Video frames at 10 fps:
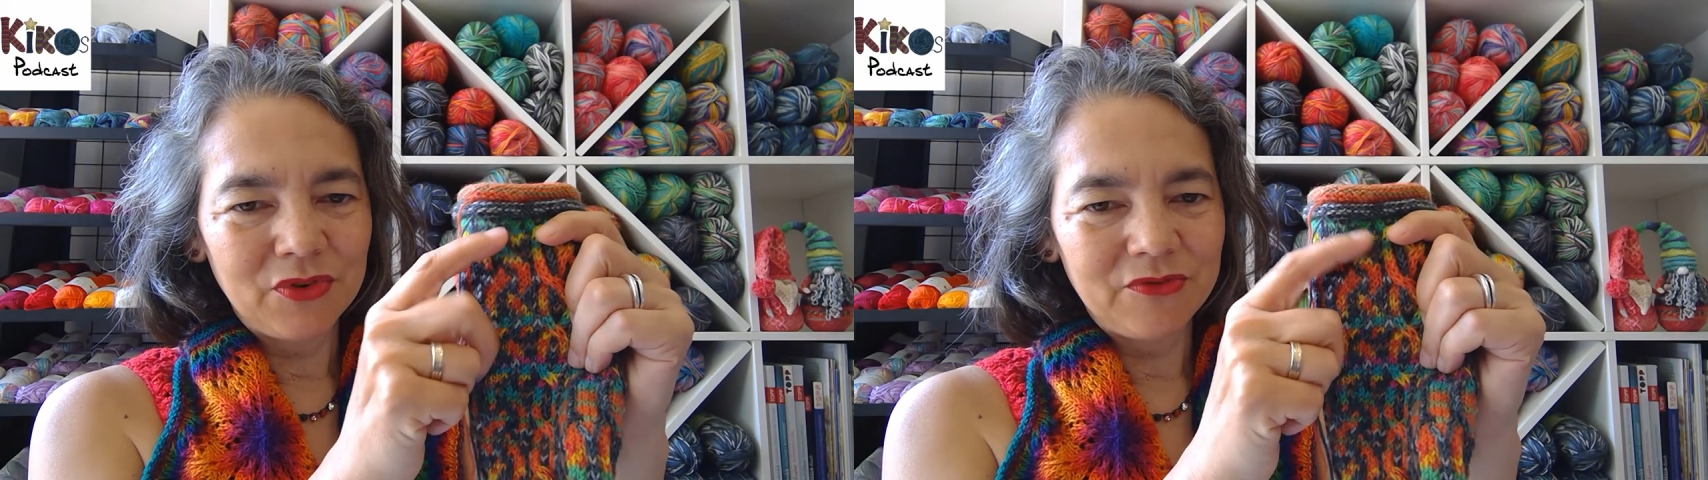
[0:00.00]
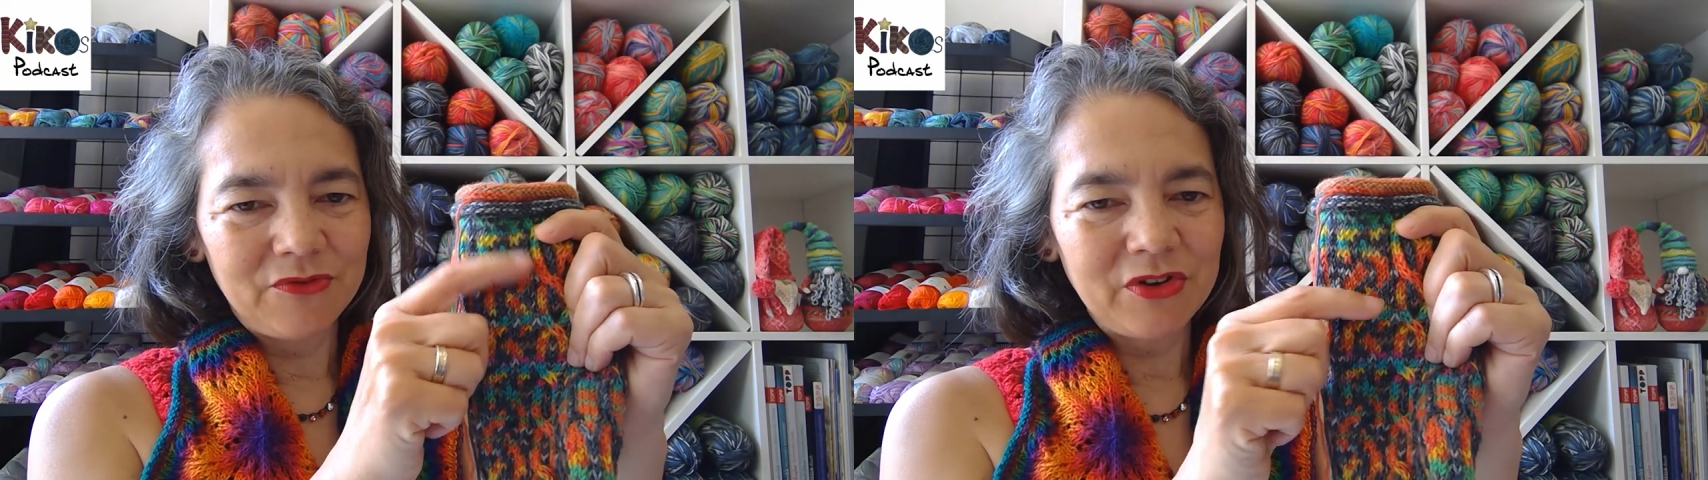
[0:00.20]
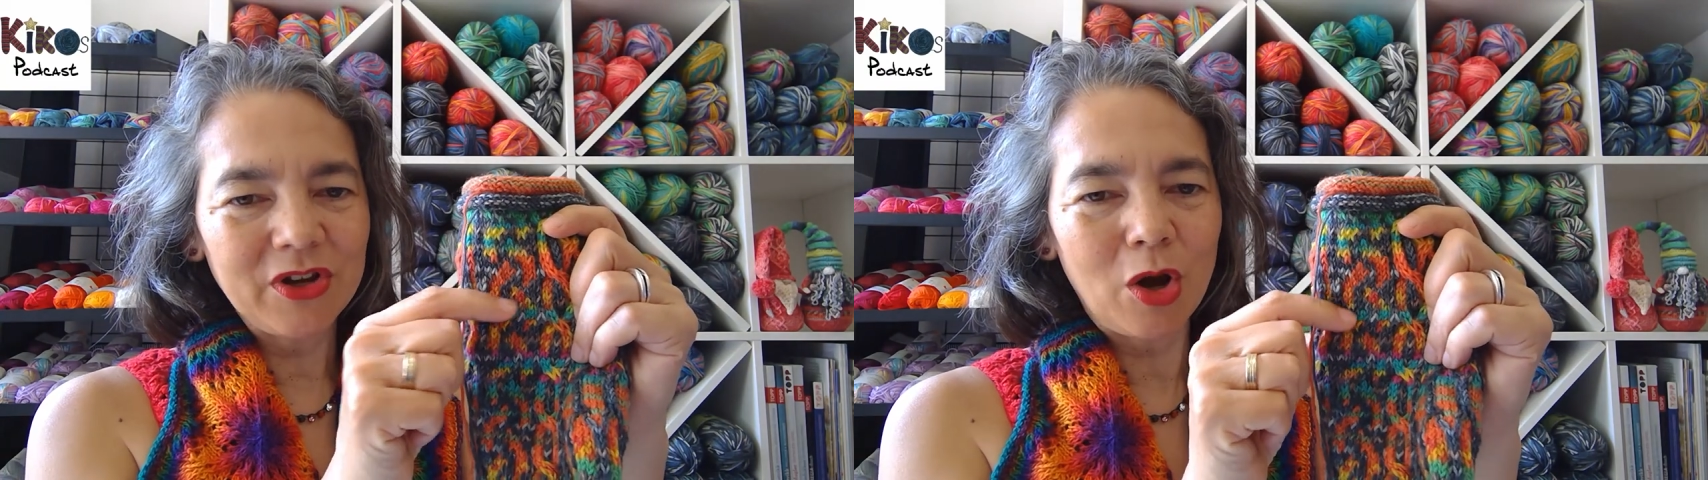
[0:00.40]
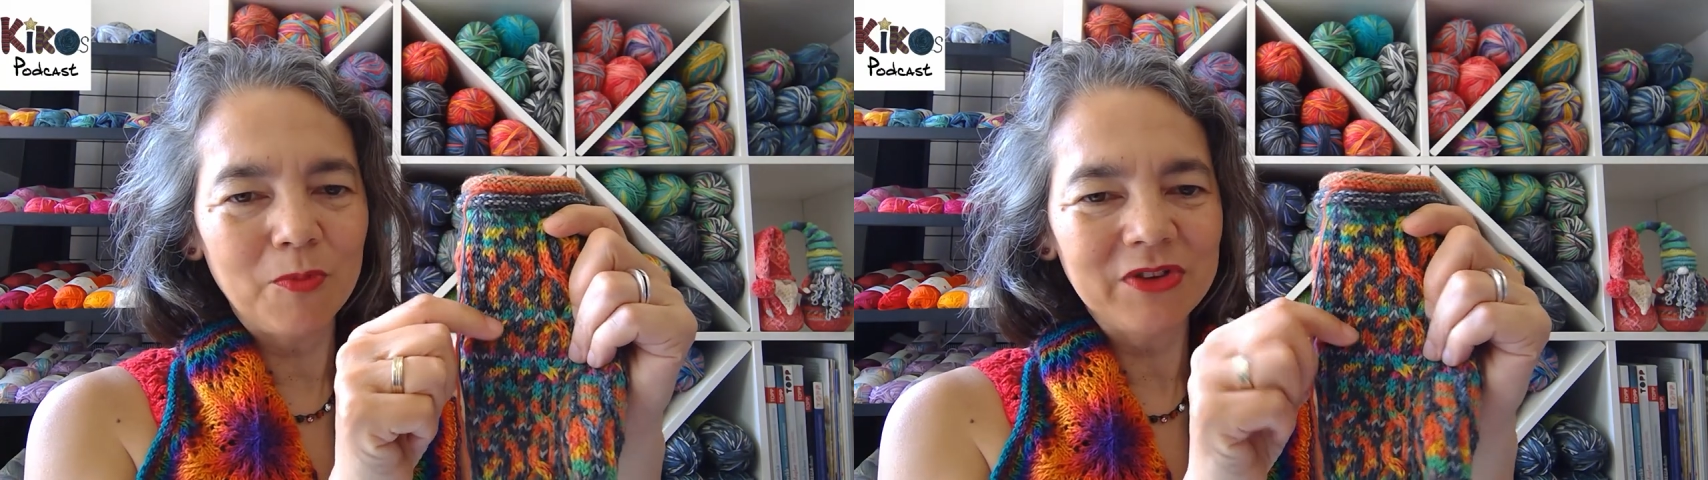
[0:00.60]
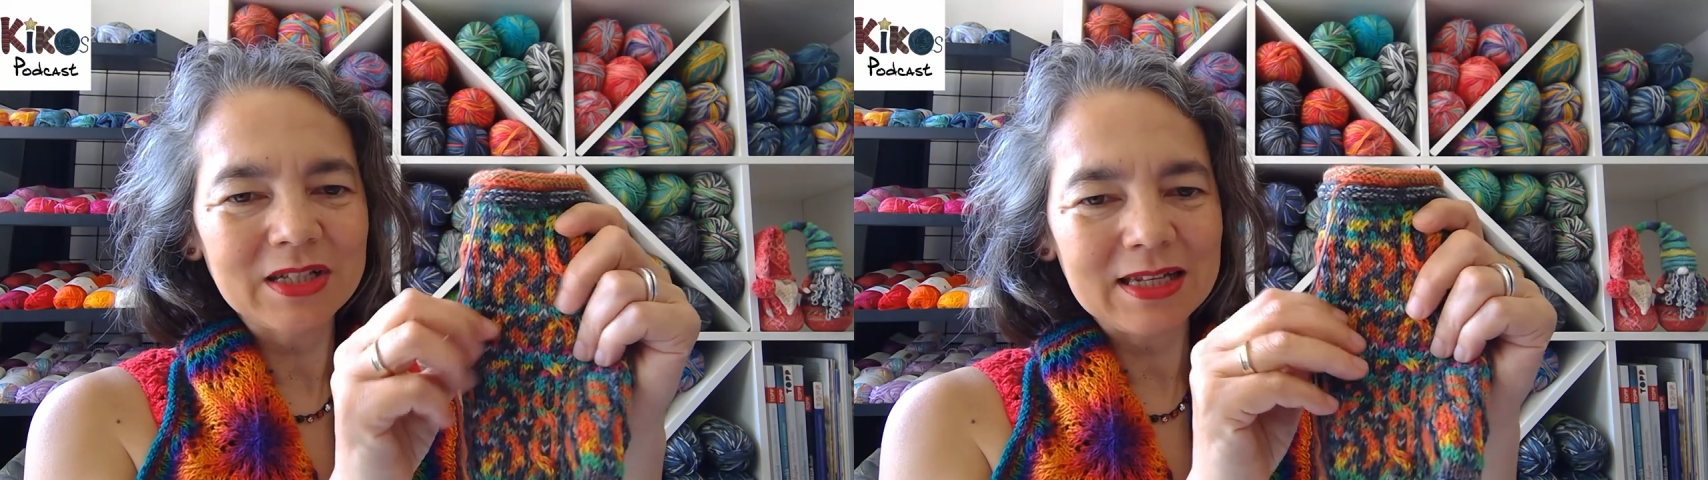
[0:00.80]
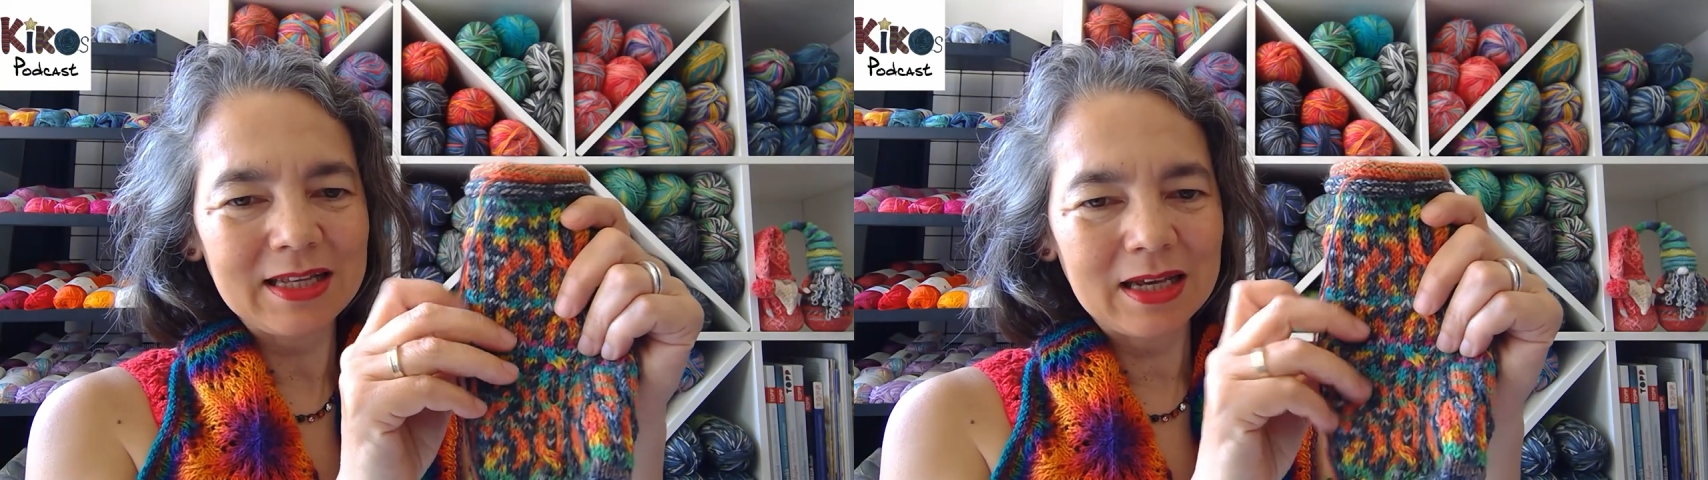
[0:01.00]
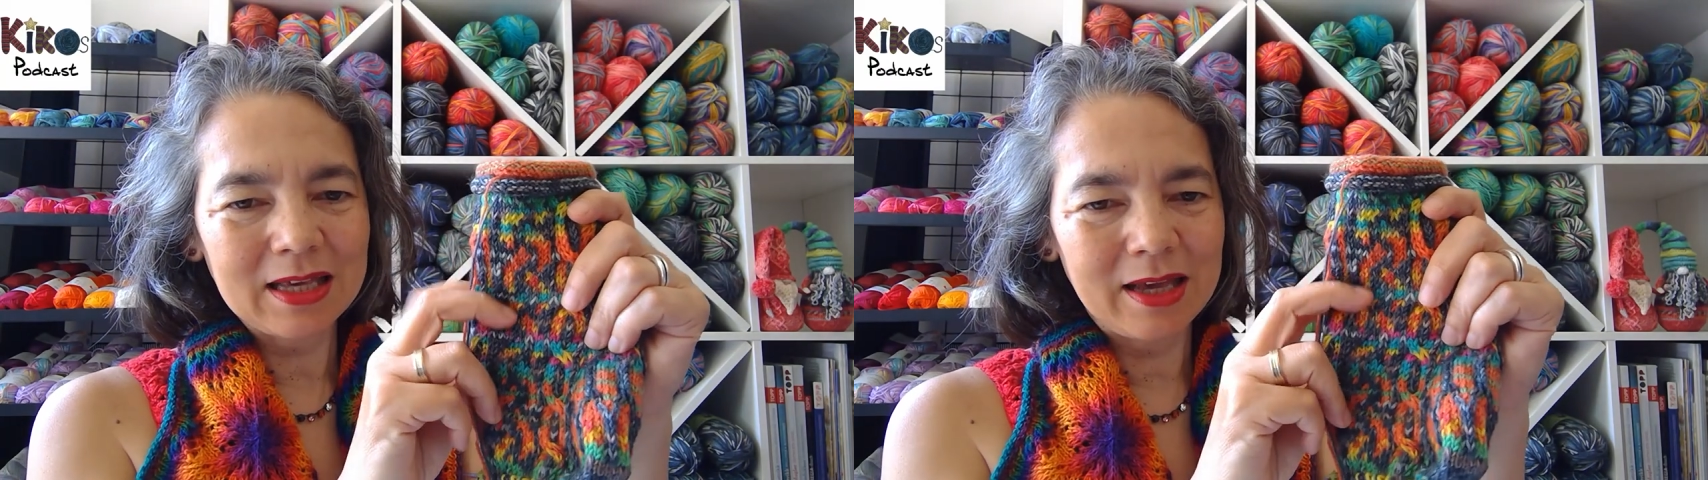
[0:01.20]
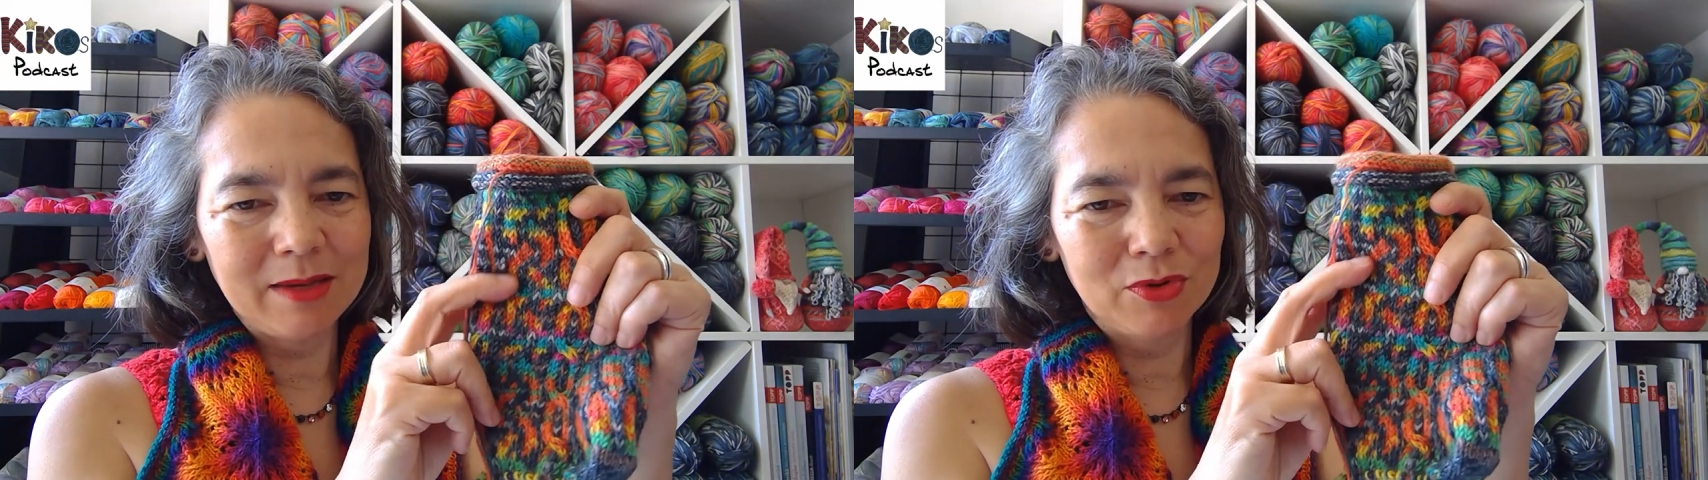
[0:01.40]
very obviously a
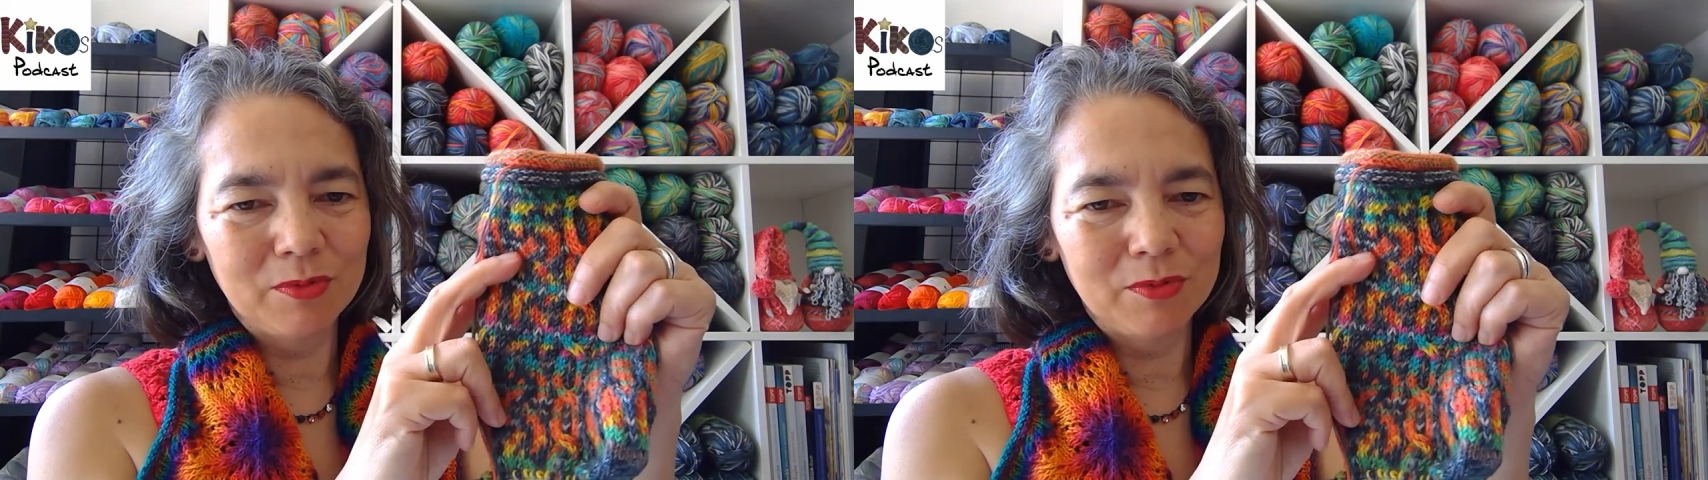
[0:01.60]
cable,